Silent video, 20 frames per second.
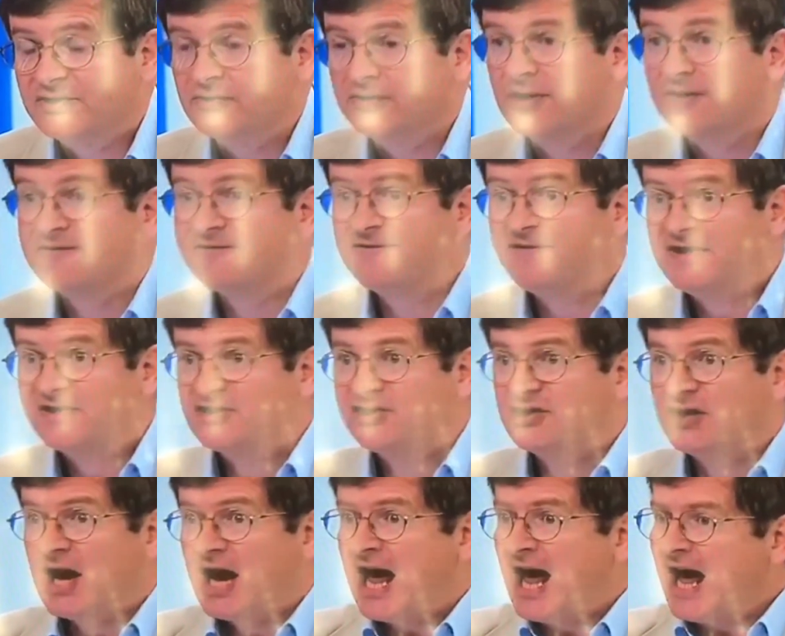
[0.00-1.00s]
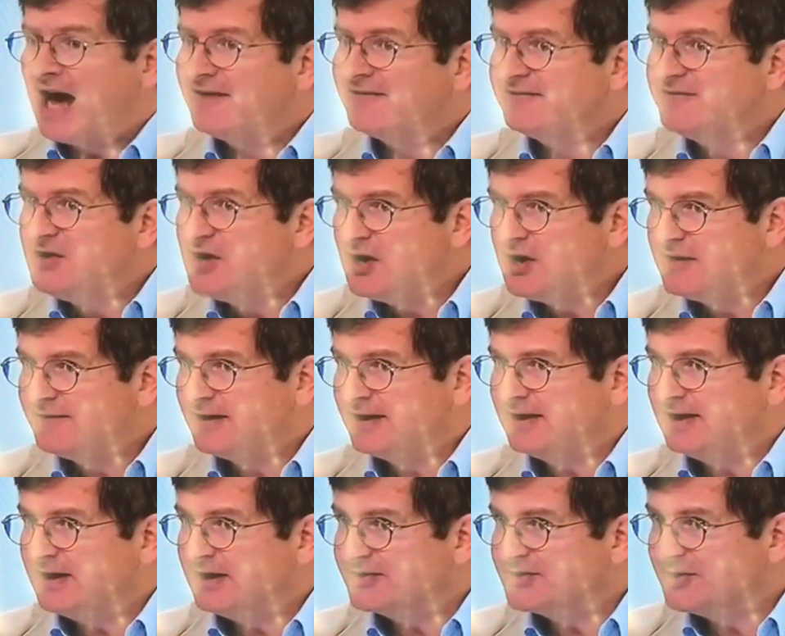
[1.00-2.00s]
You know, fish have nerve
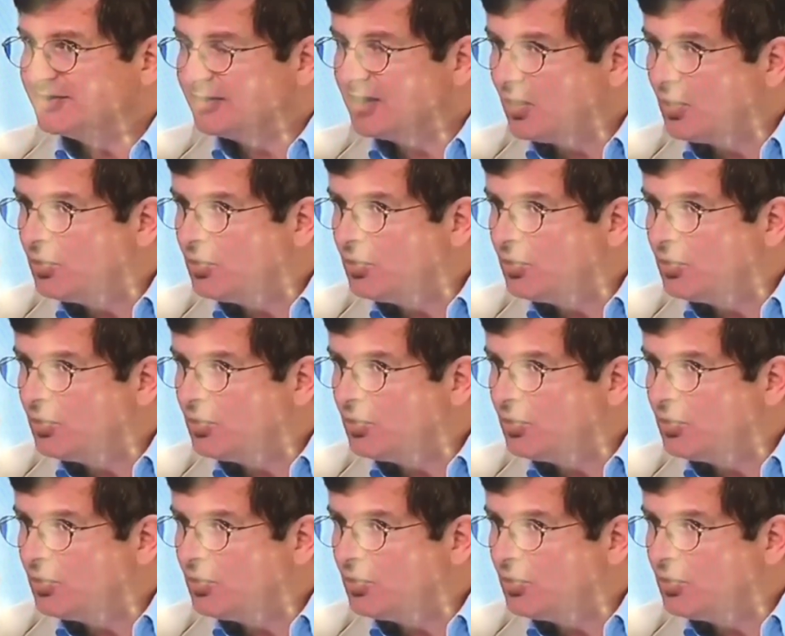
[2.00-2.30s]
endings that are